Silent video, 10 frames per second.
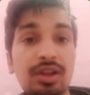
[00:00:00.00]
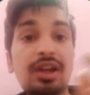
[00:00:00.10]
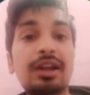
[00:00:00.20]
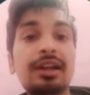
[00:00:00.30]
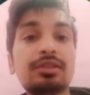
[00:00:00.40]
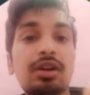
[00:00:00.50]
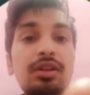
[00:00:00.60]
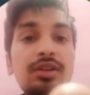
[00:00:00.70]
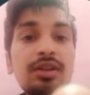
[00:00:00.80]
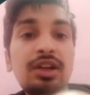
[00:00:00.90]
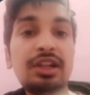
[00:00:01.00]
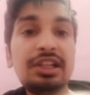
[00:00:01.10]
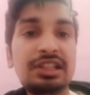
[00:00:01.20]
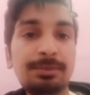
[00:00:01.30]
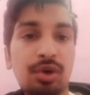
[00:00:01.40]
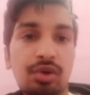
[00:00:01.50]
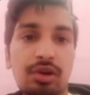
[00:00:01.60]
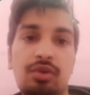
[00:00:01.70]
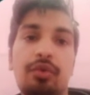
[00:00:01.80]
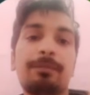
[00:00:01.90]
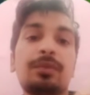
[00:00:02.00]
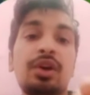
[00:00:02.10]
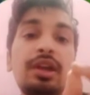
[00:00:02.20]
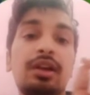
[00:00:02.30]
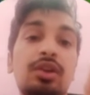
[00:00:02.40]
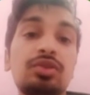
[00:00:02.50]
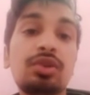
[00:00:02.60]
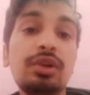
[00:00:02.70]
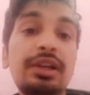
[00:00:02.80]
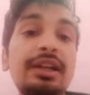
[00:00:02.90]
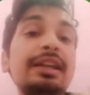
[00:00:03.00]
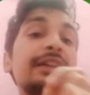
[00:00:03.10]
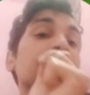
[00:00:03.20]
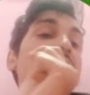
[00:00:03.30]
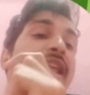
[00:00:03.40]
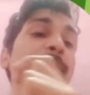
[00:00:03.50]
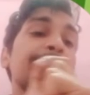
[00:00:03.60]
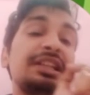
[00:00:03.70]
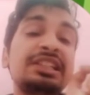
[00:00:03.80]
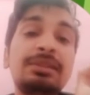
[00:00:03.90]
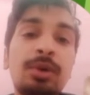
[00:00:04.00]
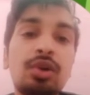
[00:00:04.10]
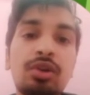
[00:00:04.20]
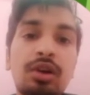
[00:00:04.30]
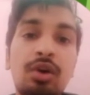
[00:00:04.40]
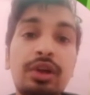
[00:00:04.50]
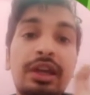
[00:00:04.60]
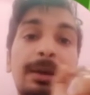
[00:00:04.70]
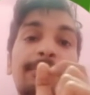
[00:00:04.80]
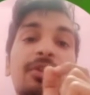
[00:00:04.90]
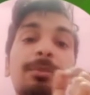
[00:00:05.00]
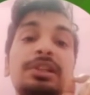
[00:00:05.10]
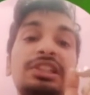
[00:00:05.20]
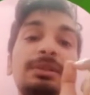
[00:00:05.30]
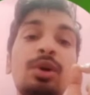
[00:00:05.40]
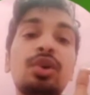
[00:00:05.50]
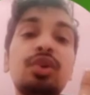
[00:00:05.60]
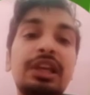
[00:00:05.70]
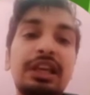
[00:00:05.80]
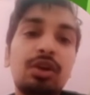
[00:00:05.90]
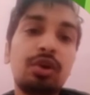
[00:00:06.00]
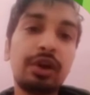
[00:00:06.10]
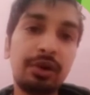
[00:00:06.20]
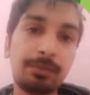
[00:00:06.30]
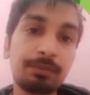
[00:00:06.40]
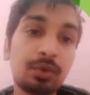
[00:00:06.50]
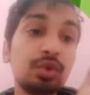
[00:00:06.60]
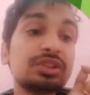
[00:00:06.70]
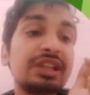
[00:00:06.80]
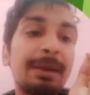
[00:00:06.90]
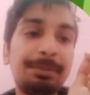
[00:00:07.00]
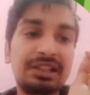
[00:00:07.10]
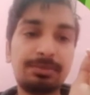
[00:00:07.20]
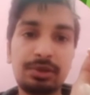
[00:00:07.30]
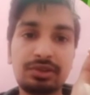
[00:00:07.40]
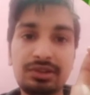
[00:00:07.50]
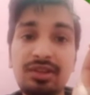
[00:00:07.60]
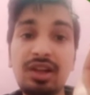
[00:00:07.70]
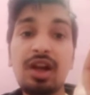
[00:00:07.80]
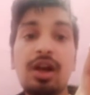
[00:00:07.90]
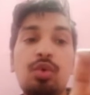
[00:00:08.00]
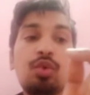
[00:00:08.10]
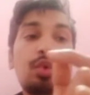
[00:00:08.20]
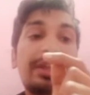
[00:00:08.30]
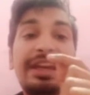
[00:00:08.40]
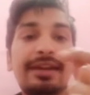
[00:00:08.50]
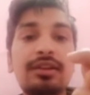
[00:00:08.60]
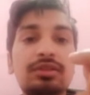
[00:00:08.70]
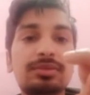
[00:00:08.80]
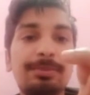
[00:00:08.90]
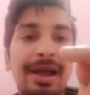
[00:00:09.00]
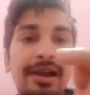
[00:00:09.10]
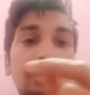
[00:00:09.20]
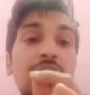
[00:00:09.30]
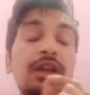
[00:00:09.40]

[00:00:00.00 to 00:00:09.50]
It is called the Ishimoku cloud. Okay, so the name Ishimoku cloud came from Ishimoku Kinko Heyo, who's a Japanese person who created this band.